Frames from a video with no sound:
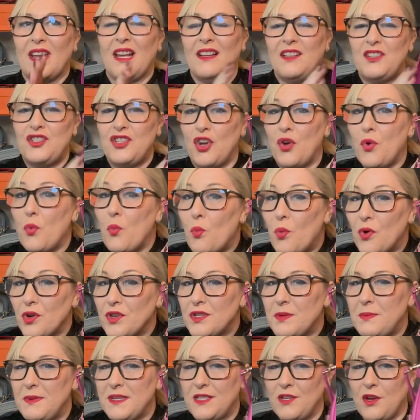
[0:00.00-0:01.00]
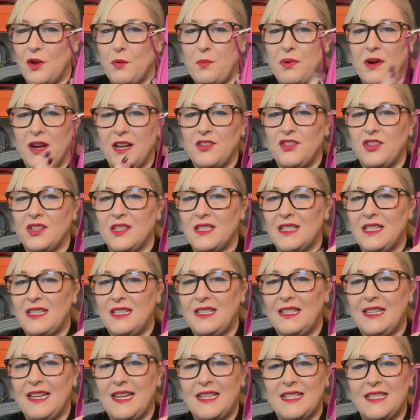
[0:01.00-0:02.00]
don't want to be so precious,
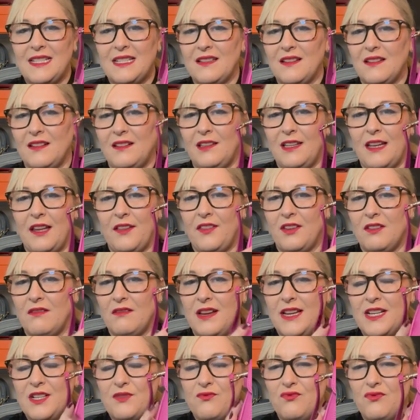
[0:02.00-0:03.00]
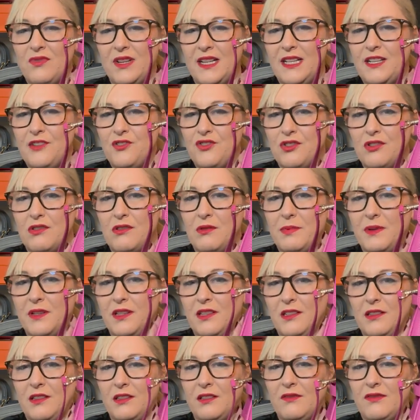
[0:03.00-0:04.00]
this leather is really durable
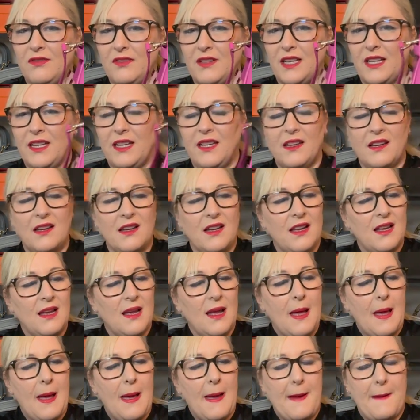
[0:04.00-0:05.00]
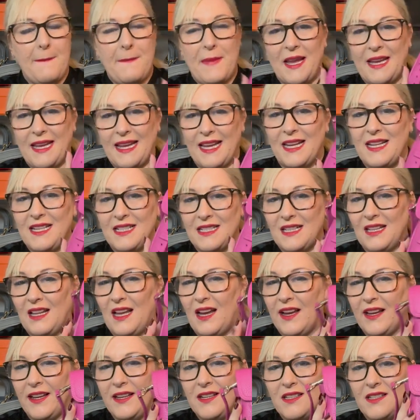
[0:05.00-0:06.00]
and lovely. Again, it's
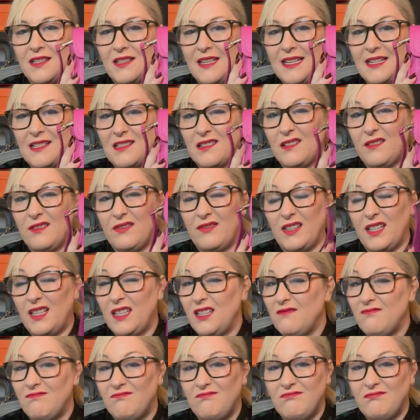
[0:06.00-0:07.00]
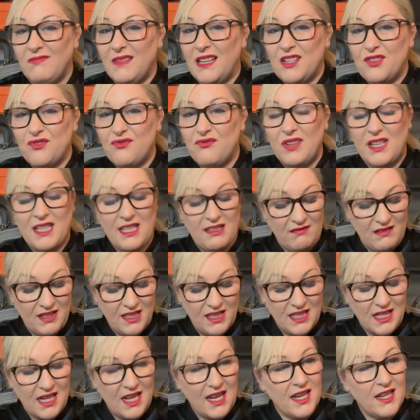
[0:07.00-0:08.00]
light, it's lovely, it's really,
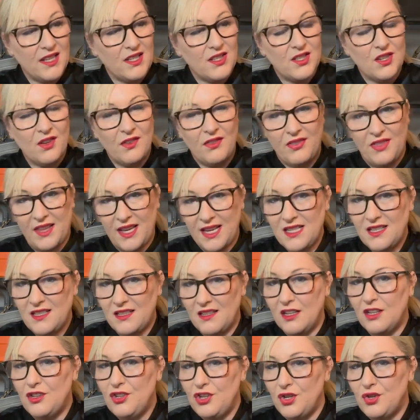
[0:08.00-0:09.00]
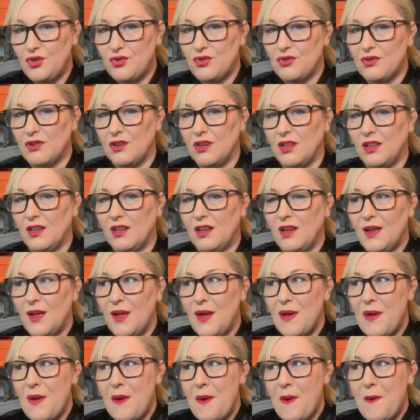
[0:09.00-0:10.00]
really nice. So this in a neutral
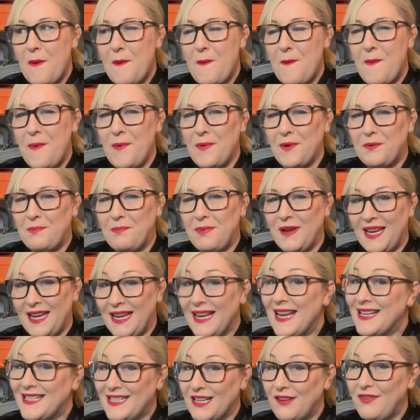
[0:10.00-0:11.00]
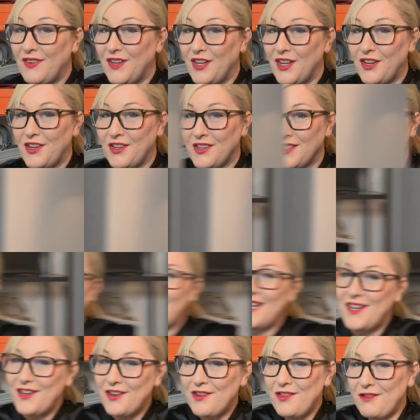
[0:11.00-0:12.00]
would be a definite contender. And
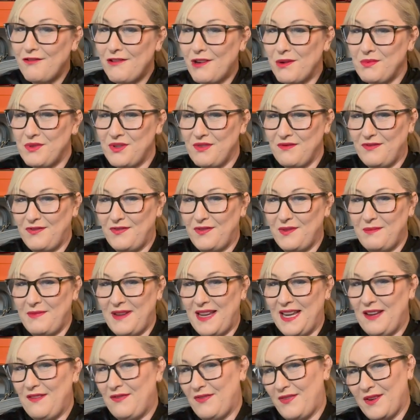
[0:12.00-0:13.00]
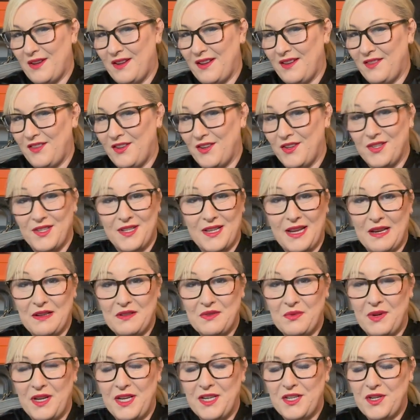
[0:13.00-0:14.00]
then another option for me for those times
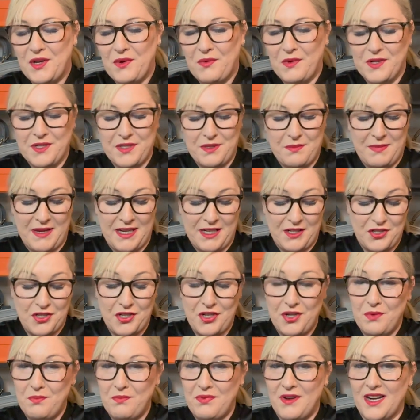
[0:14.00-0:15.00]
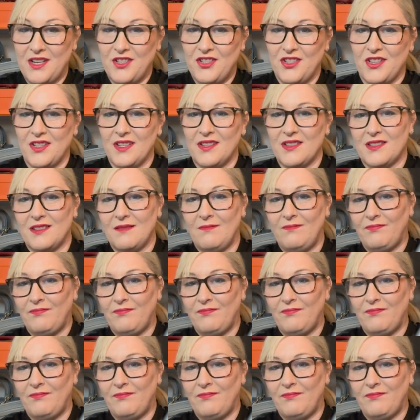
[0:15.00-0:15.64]
where you don't want to be too precious